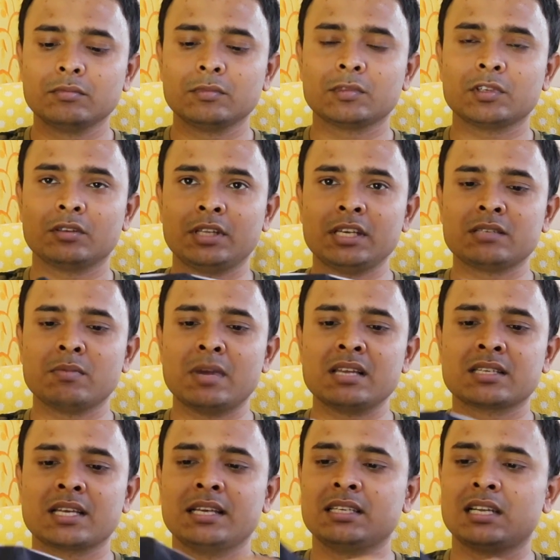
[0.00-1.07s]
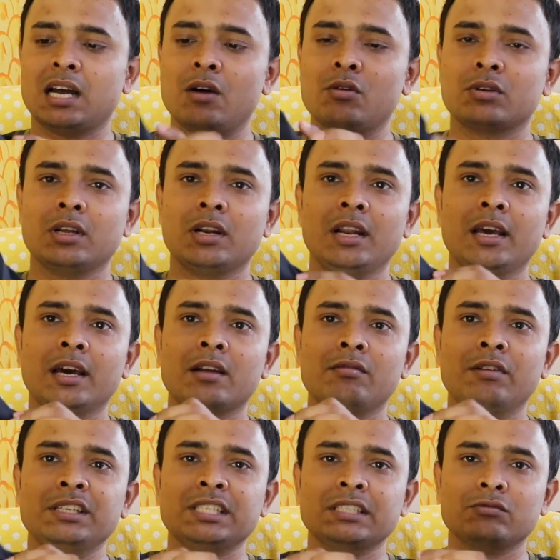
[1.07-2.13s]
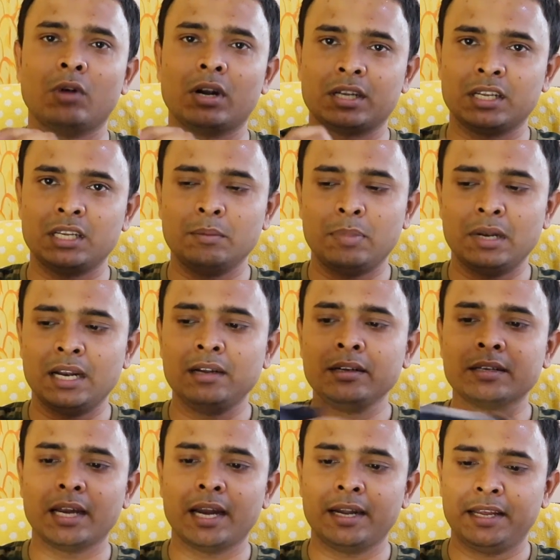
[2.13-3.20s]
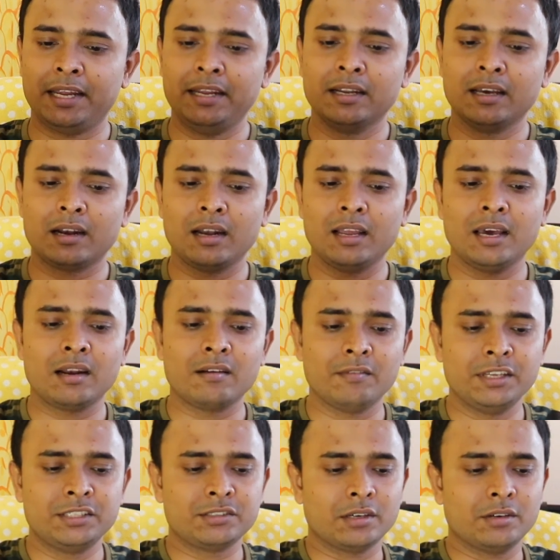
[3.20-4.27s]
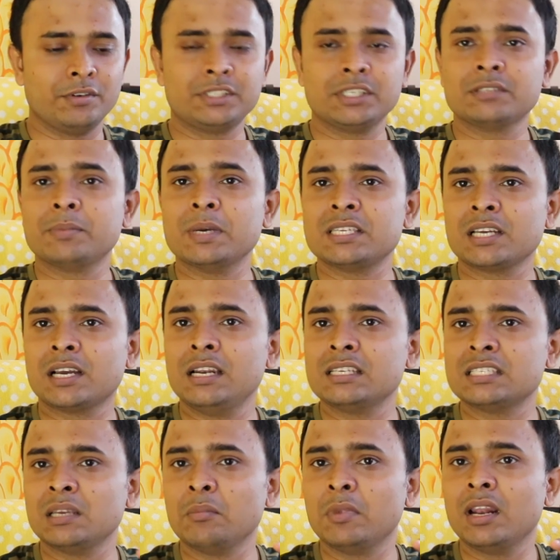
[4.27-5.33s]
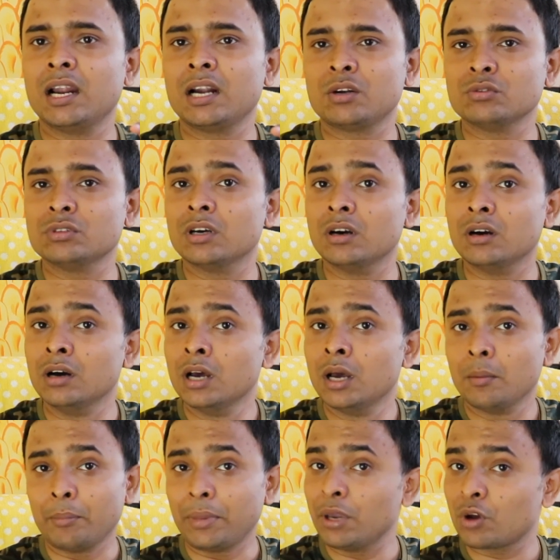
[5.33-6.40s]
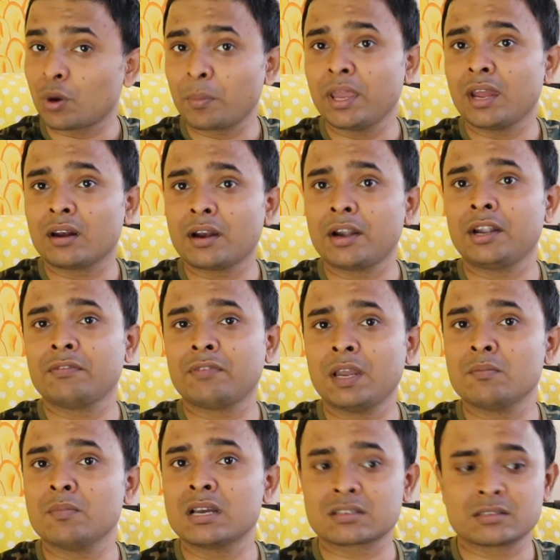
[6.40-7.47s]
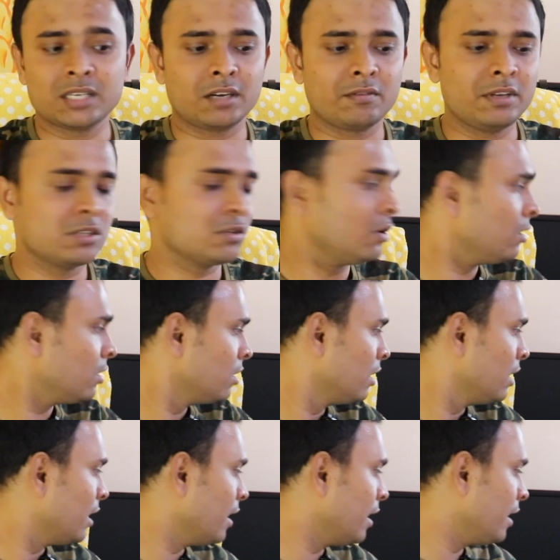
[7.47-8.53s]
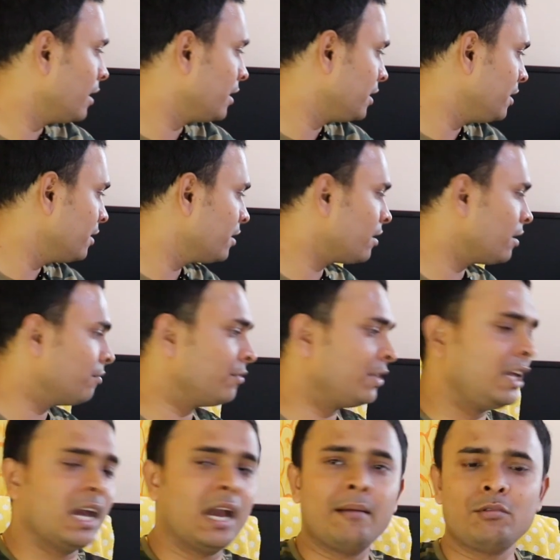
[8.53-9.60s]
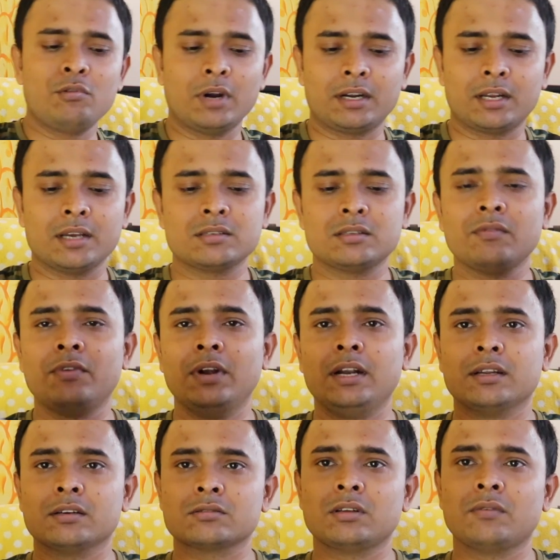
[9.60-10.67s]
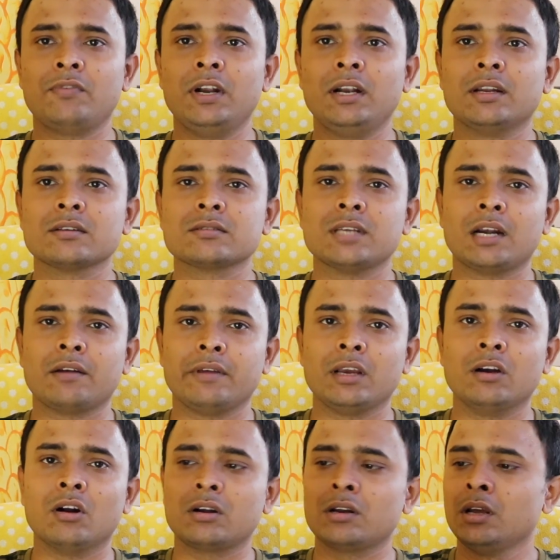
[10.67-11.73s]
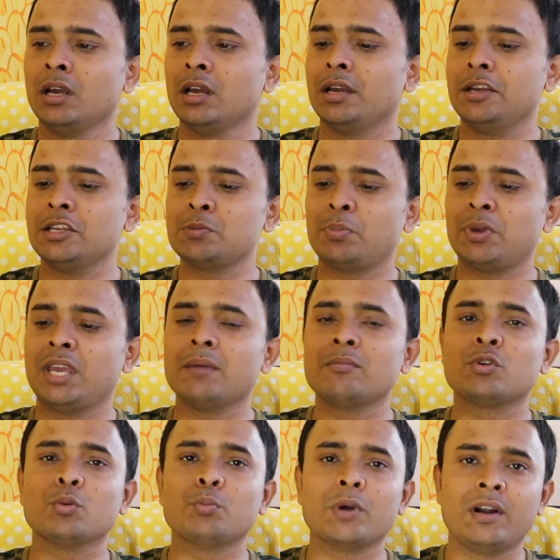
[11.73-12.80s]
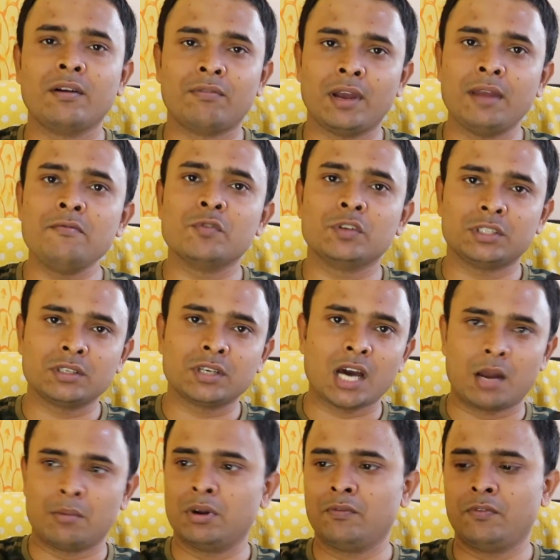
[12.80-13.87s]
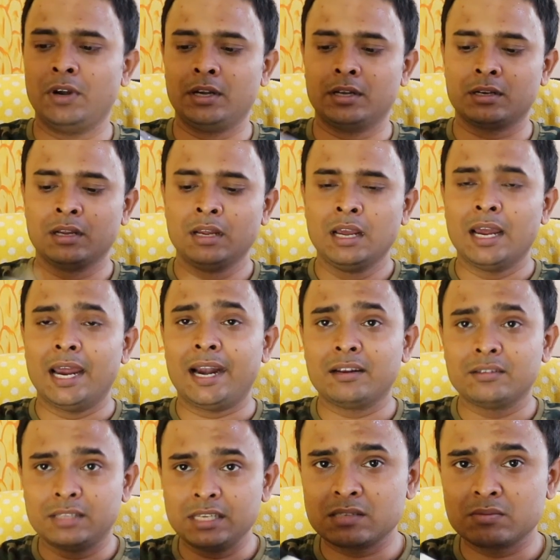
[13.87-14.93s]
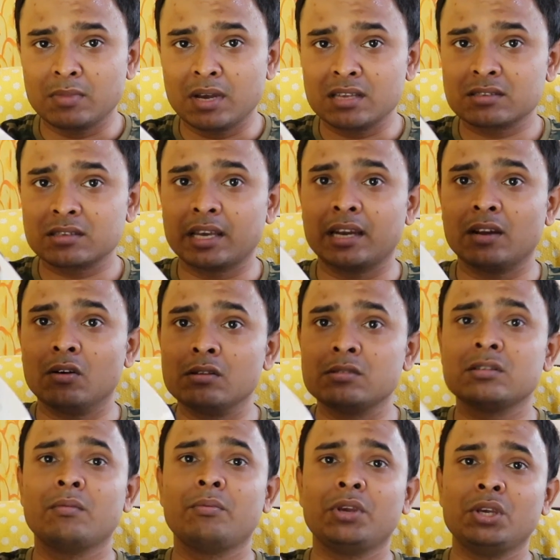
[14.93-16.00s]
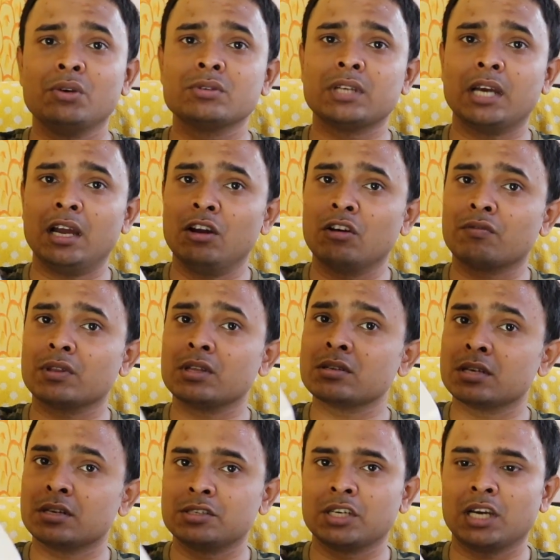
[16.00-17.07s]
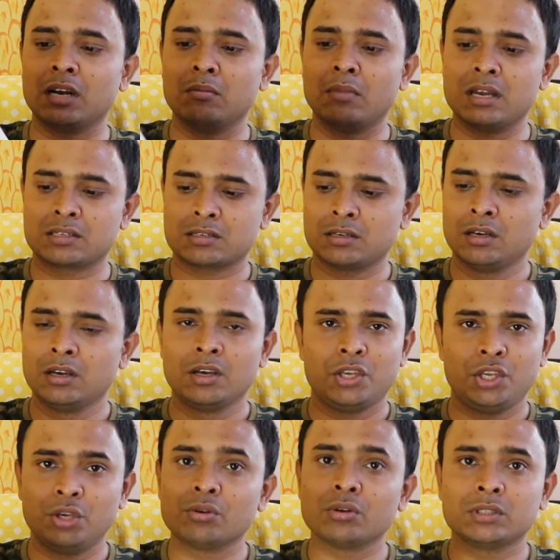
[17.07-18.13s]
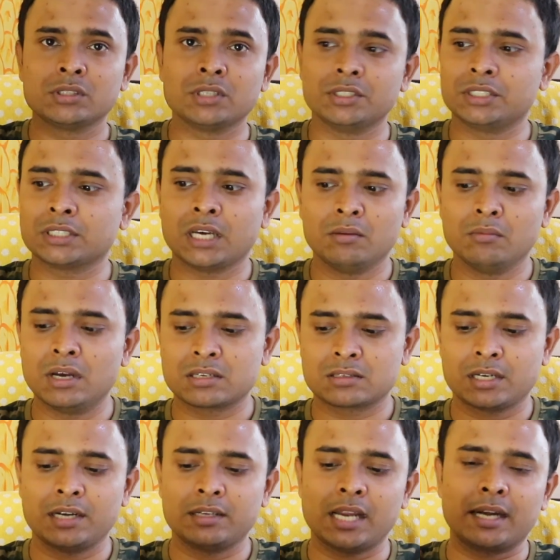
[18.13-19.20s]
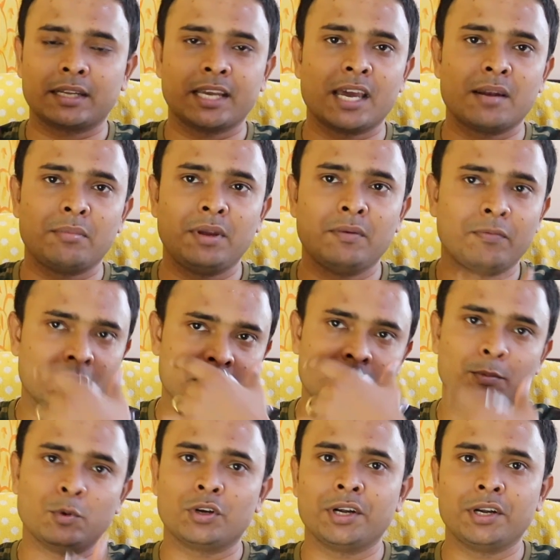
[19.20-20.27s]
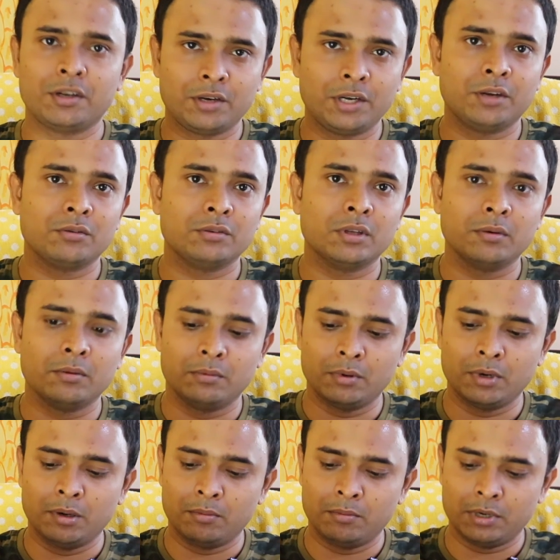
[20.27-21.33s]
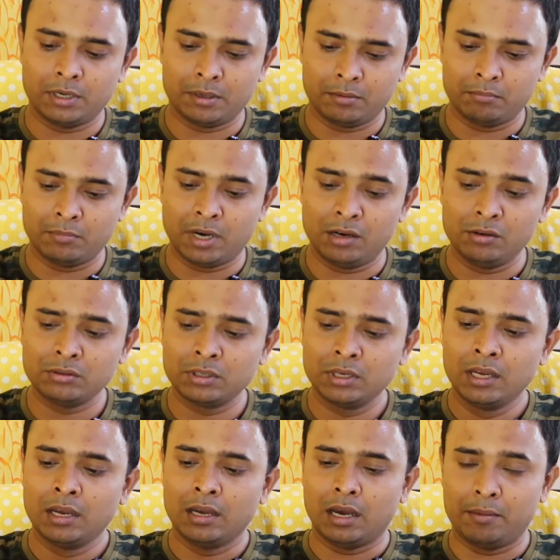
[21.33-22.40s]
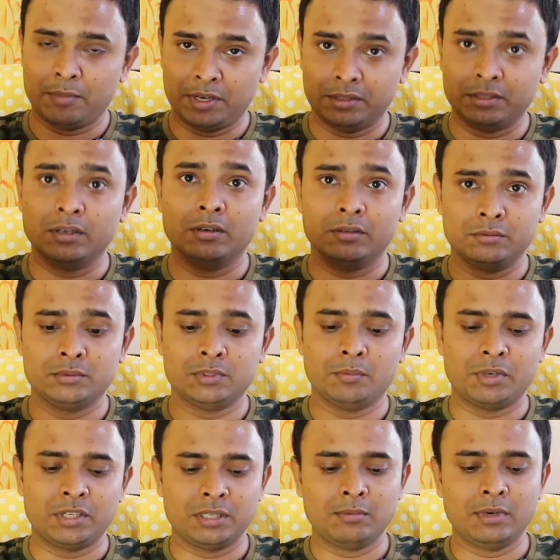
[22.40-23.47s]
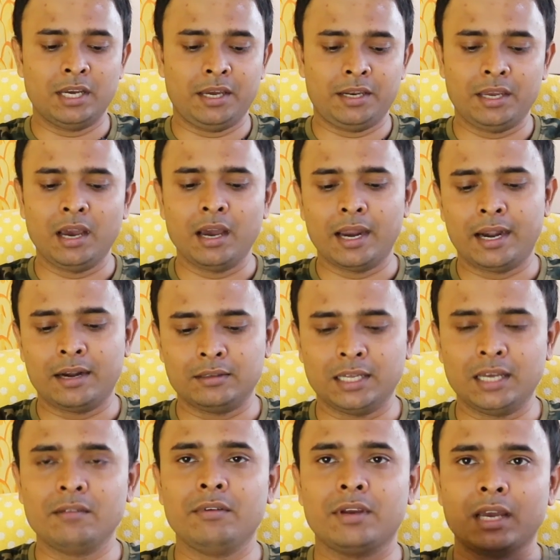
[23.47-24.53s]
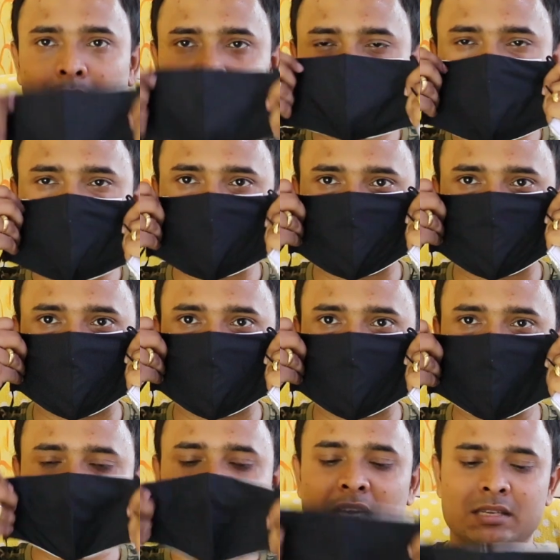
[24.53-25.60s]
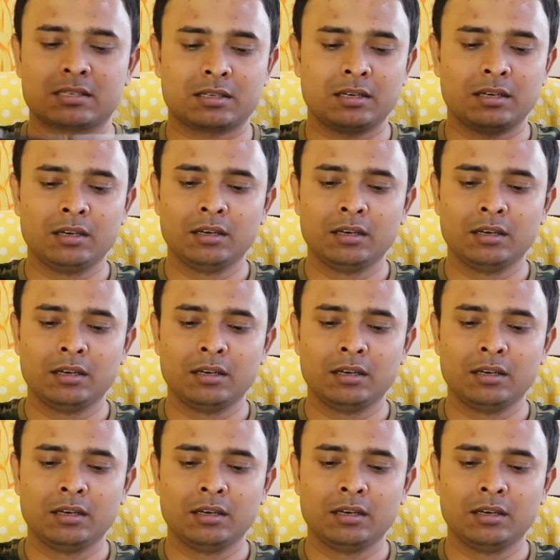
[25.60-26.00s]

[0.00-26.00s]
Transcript: So this mask has an outer layer which is water repellent, and inner layer which is basically similar to the PureMe N95 mask that we saw. And here we have to attach the filters. The filters that we got is PM 2.5, which is a carbon filter. And mask can also be used along with the surgical mask. You know the surgical mask, right? That can be first put into the mouth, the breathable area, and then we can put this particular mask.